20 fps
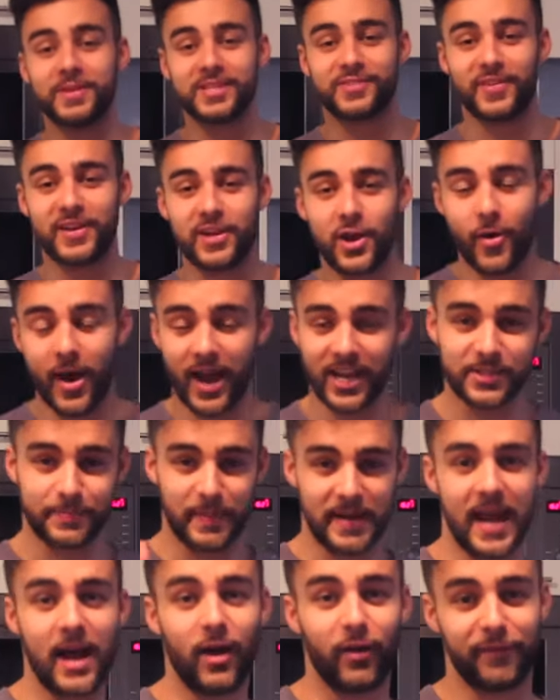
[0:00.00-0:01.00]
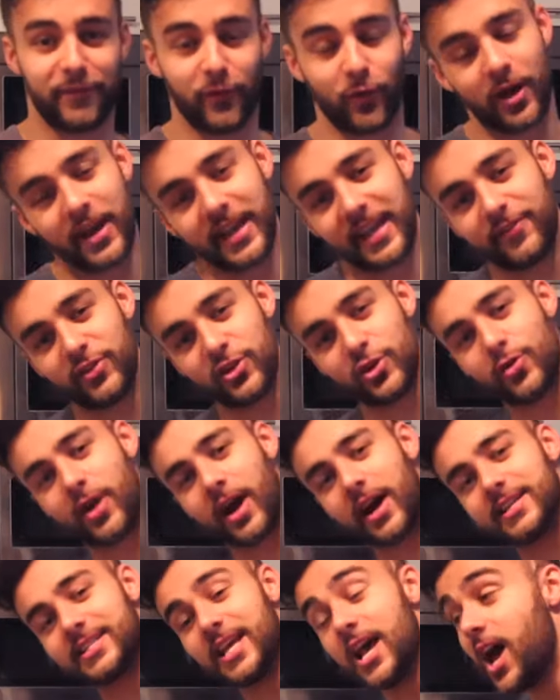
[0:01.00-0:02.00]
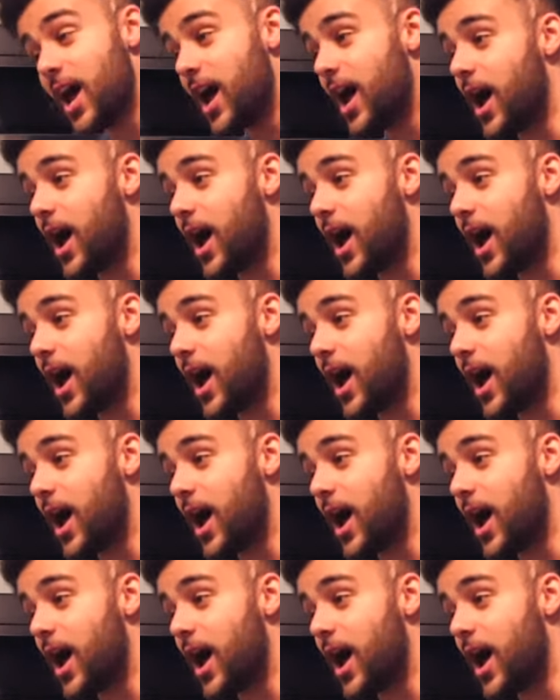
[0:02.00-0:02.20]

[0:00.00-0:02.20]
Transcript: this video has been helpful at giving you guys